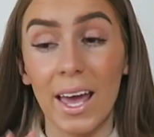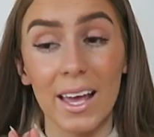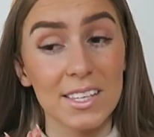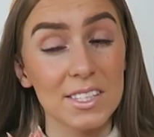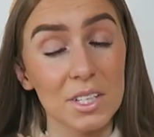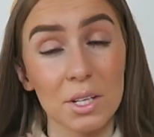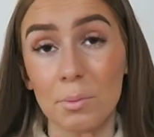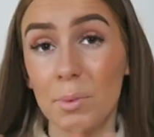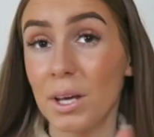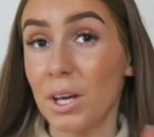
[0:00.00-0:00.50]

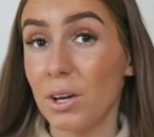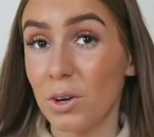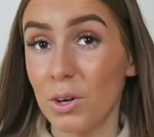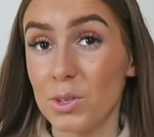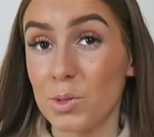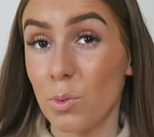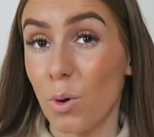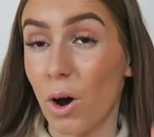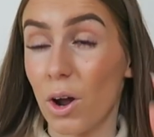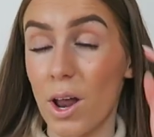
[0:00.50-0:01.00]
It's gonna be a
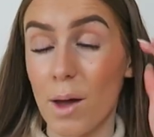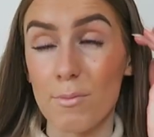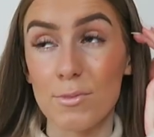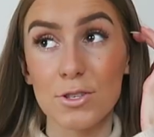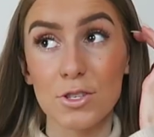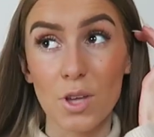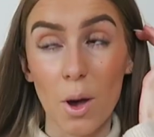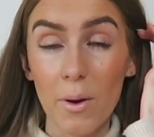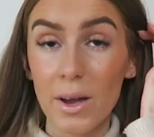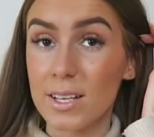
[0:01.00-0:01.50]
good one. I'm
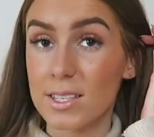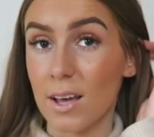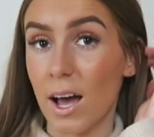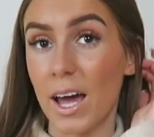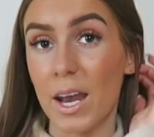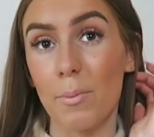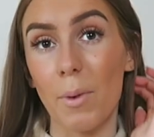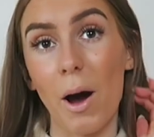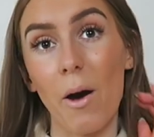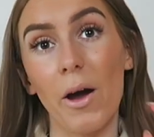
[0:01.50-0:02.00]
so
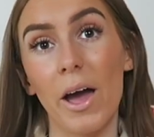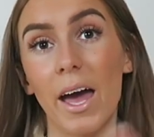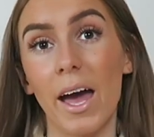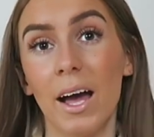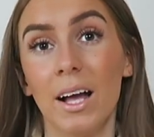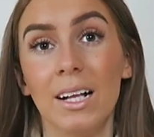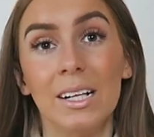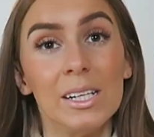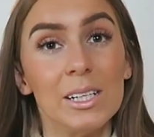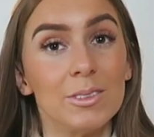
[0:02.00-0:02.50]
excited about it.